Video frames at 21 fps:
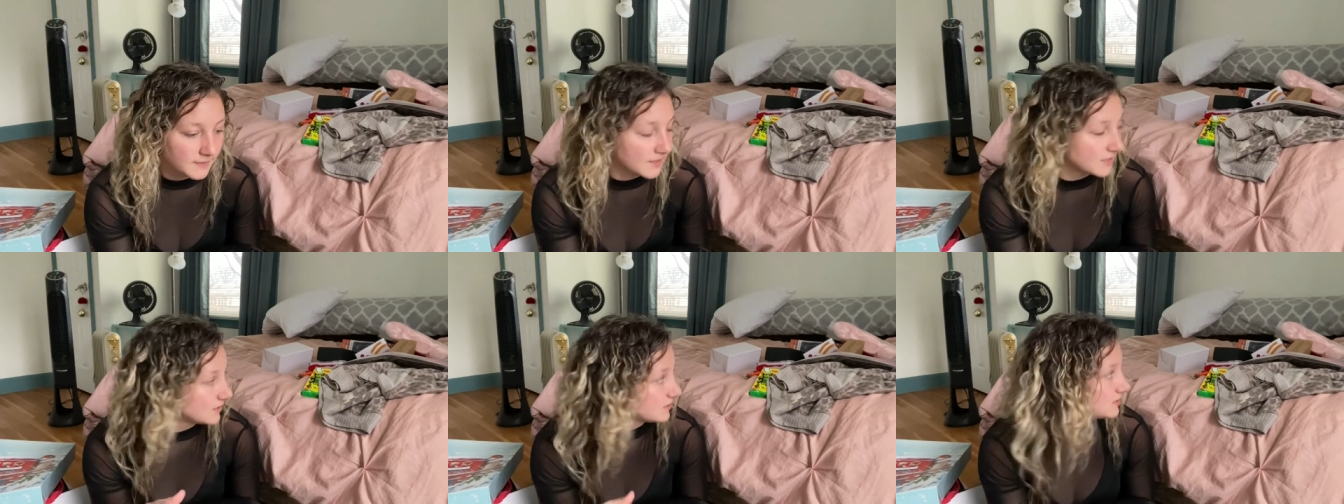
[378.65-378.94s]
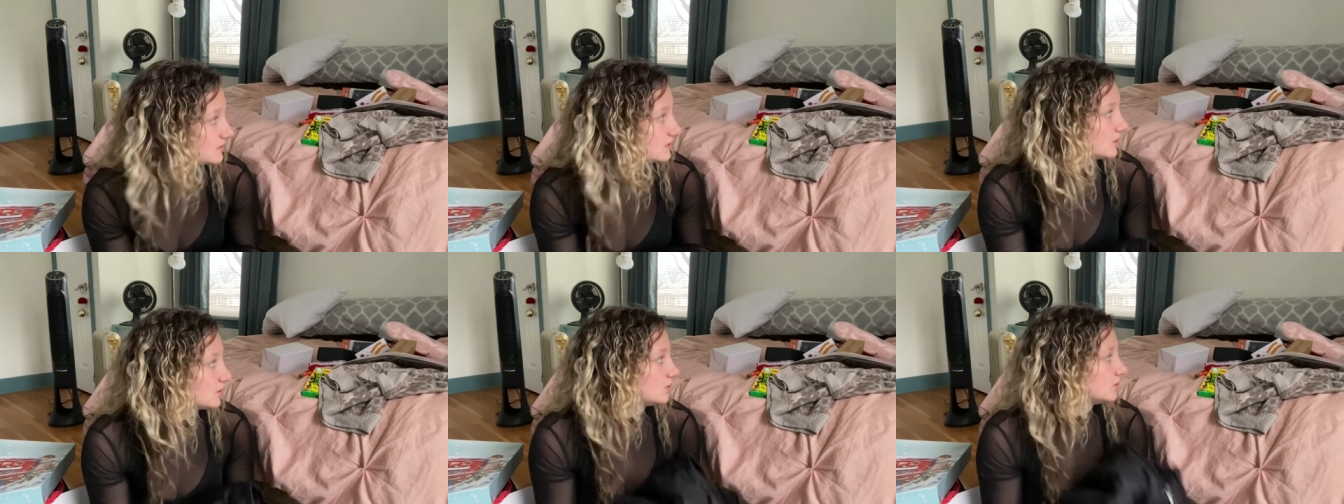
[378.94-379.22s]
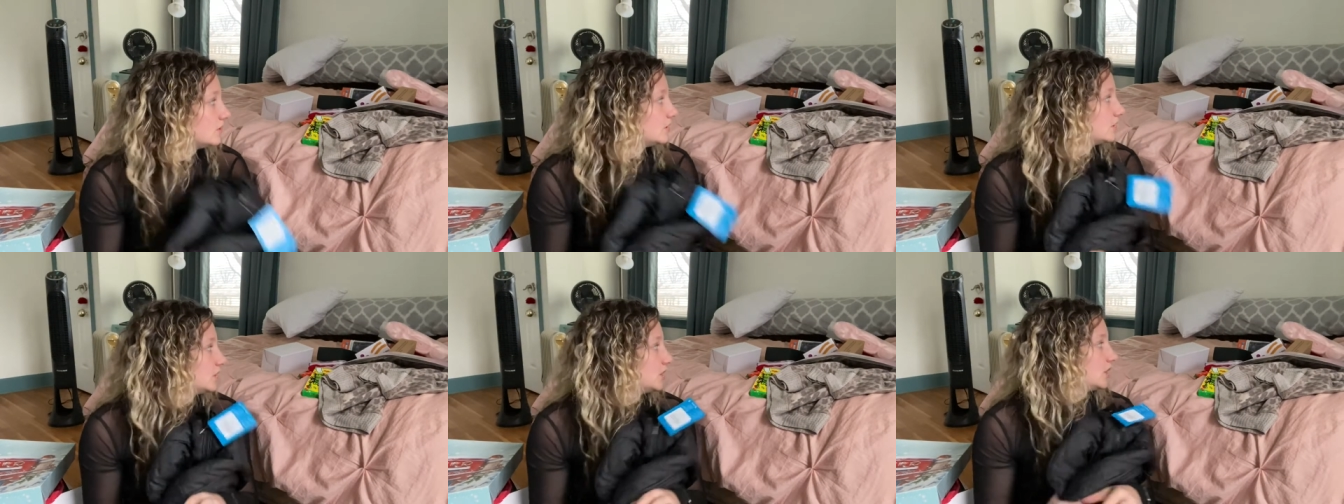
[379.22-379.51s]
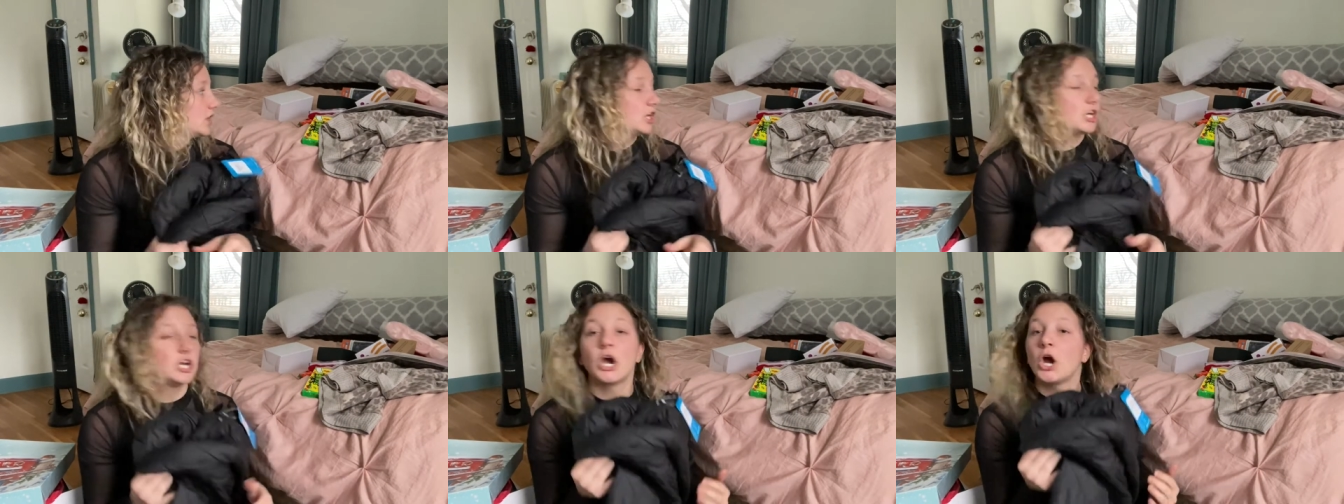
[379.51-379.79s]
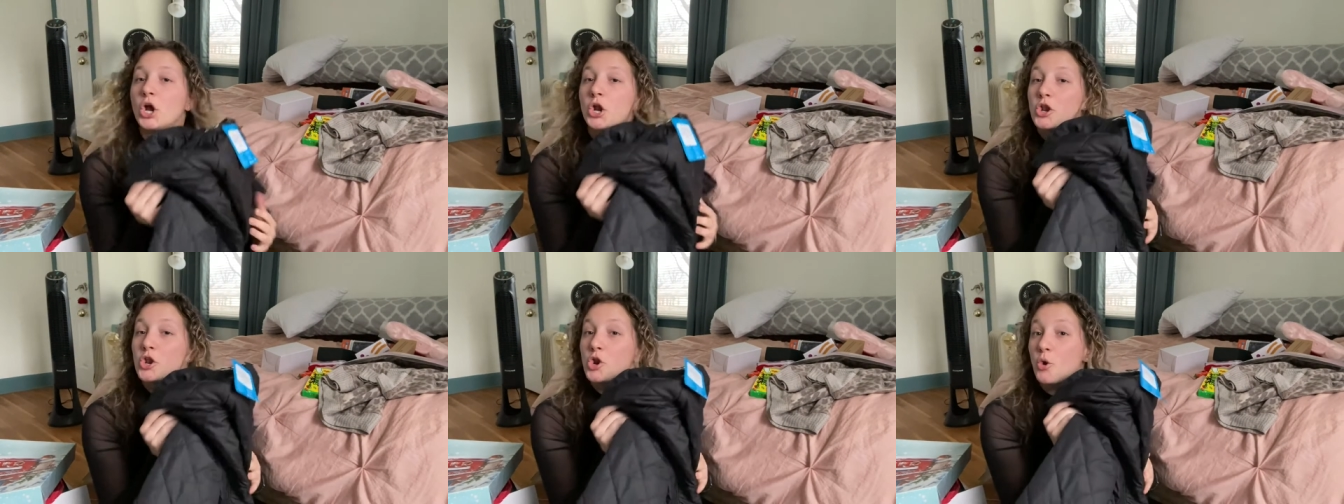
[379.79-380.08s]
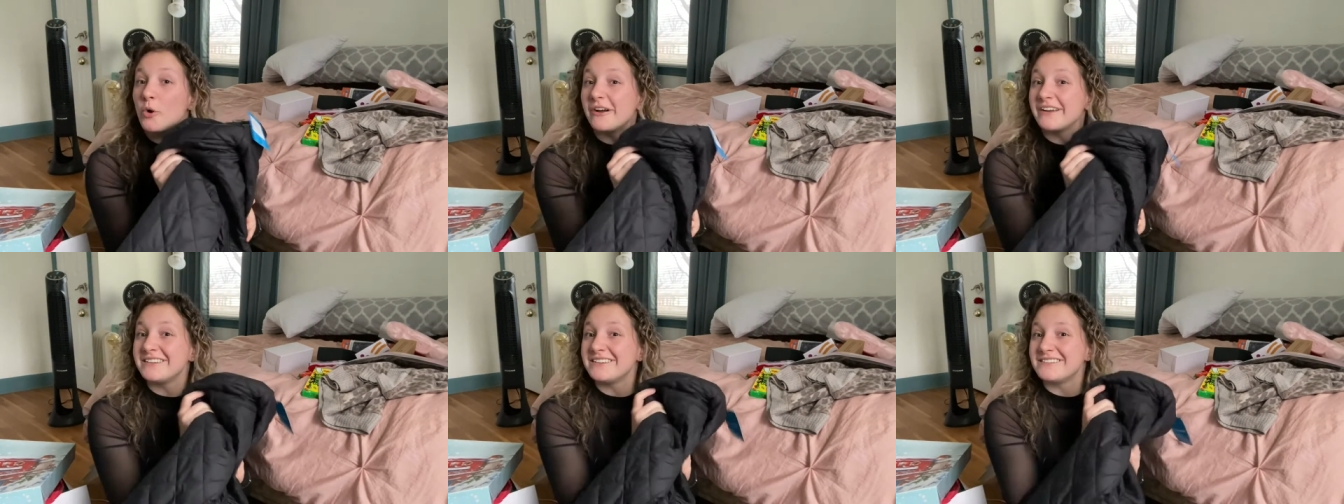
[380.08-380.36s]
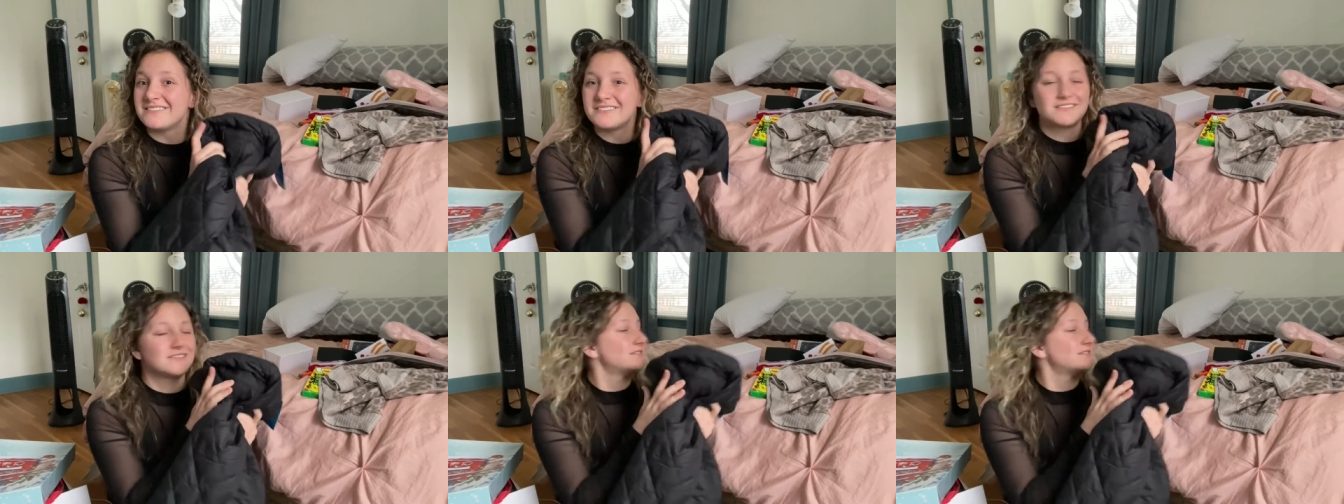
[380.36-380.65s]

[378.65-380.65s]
still nice.